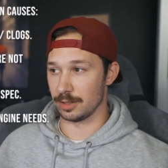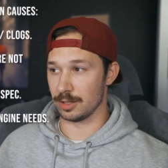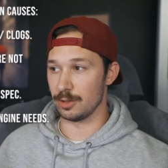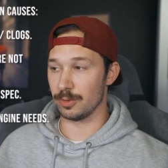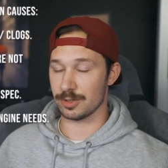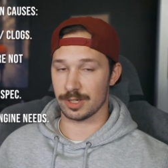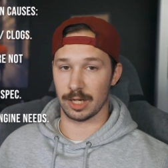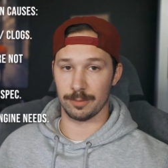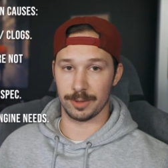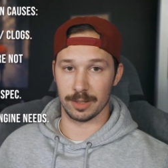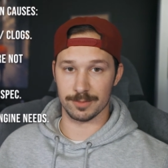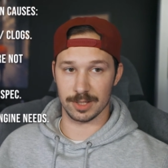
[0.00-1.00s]
newer style
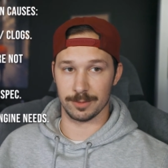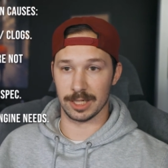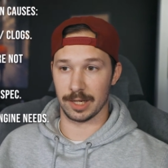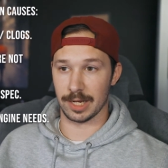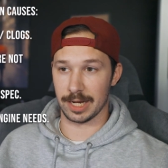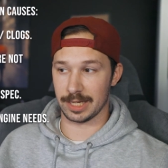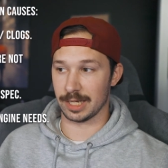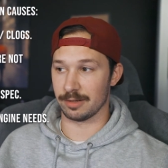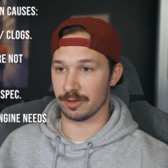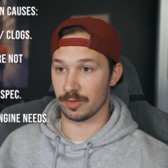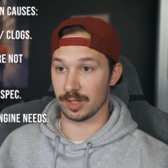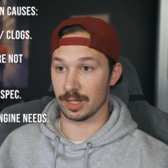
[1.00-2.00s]
pumps, I mean, I can't
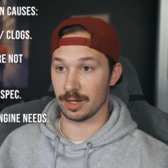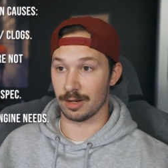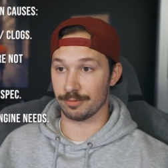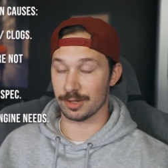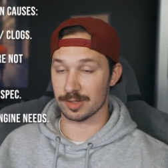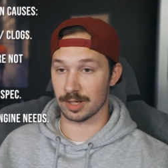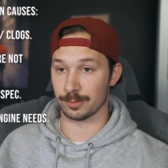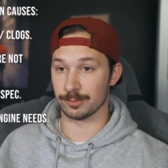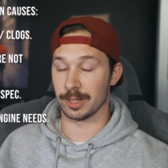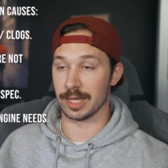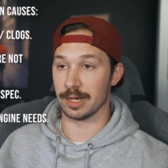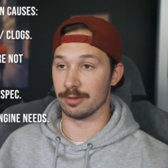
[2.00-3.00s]
even think off the top of
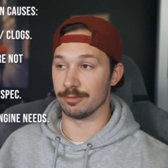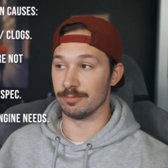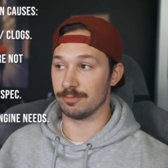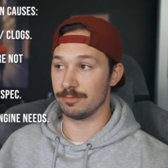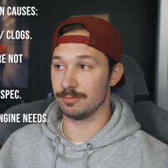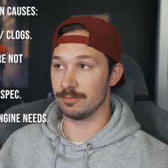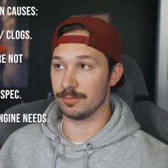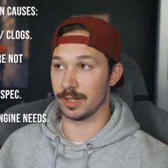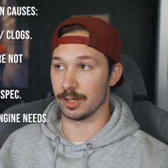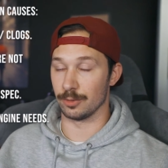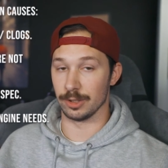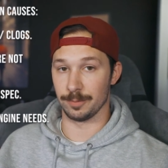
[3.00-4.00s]
my head of
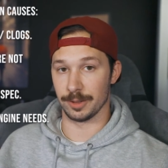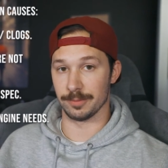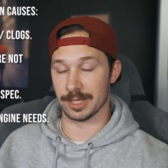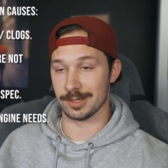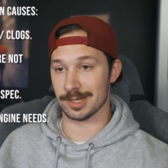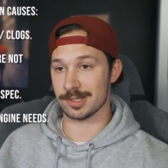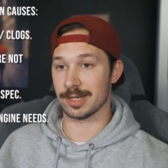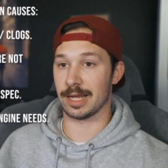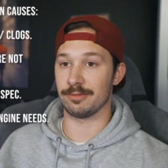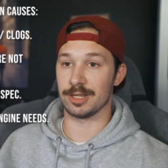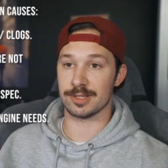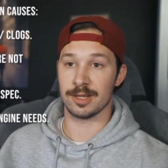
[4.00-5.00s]
an oil pump that doesn't
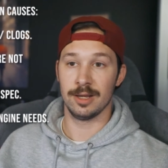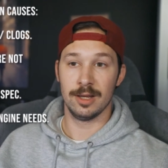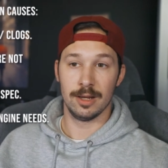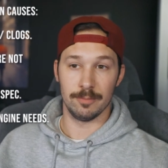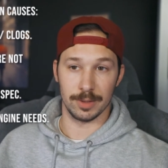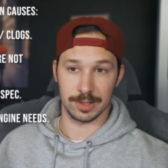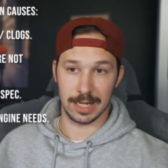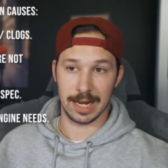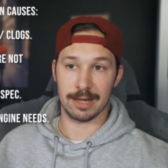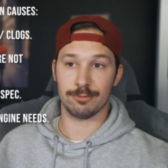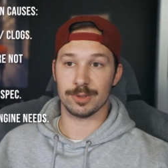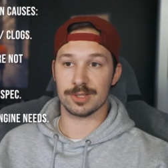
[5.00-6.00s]
have this, but they
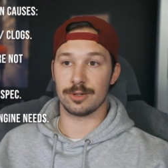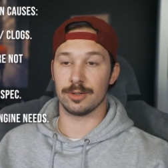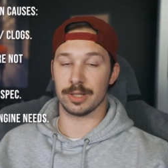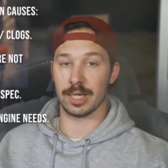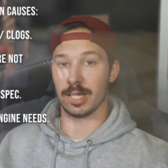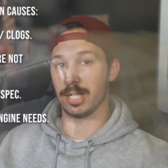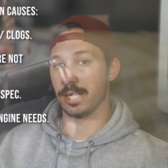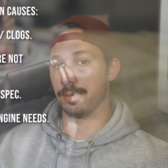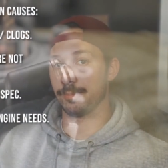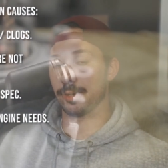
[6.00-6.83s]
have what's called a